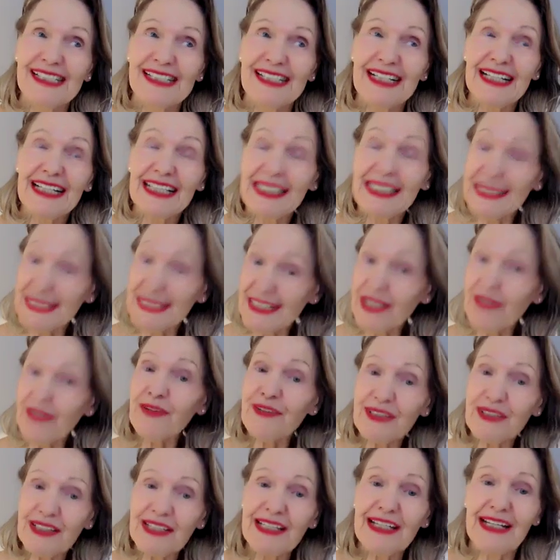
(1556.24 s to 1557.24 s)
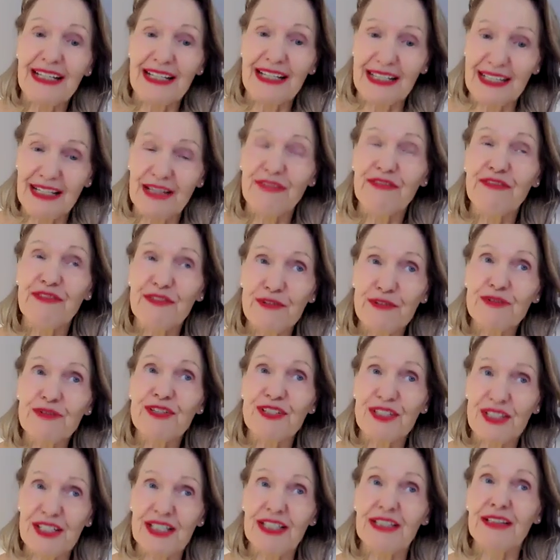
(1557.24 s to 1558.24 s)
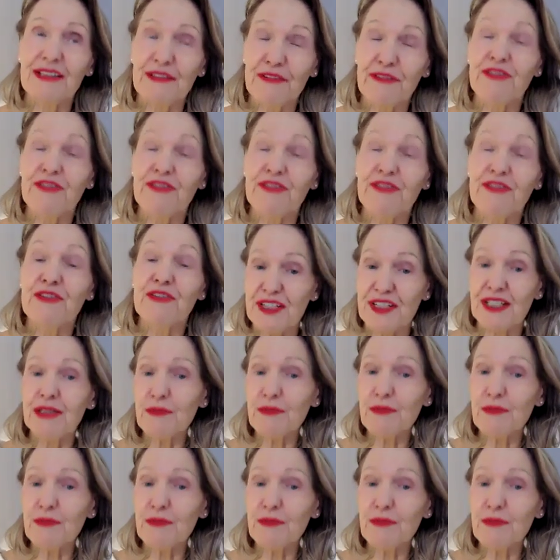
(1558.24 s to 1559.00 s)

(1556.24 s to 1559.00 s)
click on the link if you still